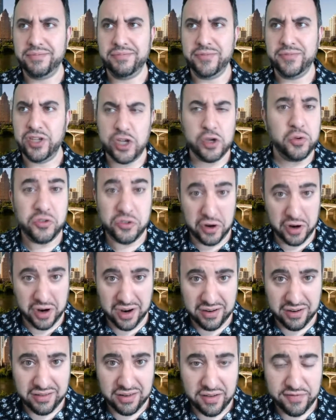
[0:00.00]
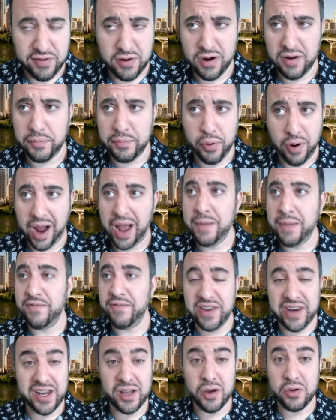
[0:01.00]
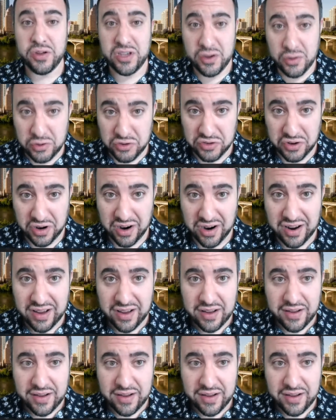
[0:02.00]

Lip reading: user, if you're a Prime Video user,